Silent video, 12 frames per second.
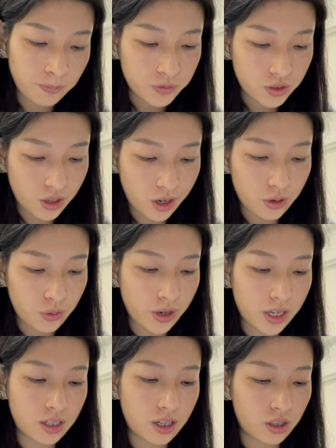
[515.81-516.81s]

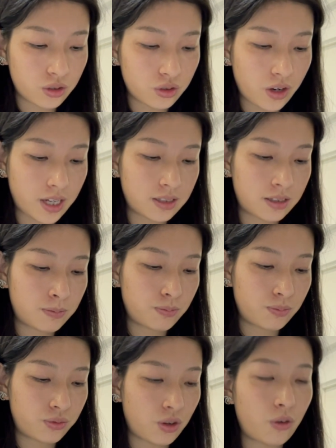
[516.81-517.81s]
generate increased
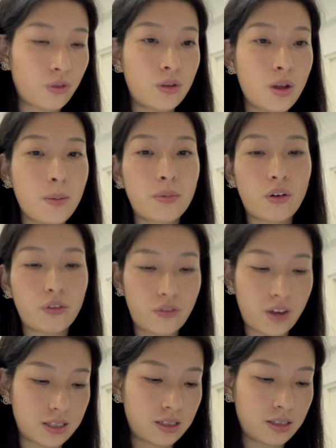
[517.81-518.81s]

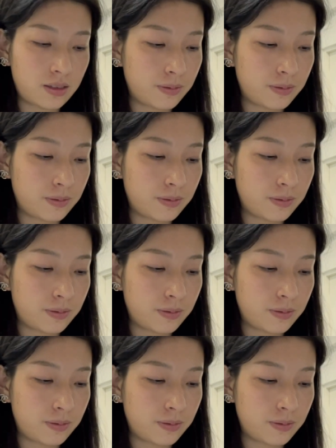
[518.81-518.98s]
profits.